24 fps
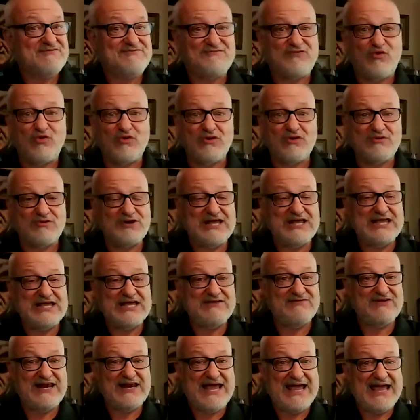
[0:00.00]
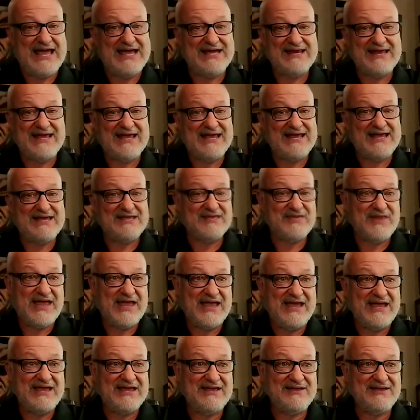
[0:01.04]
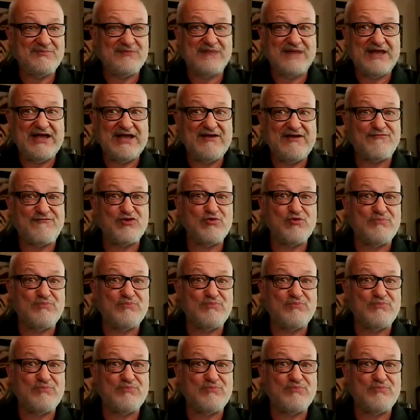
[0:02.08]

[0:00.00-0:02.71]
Ford even had a if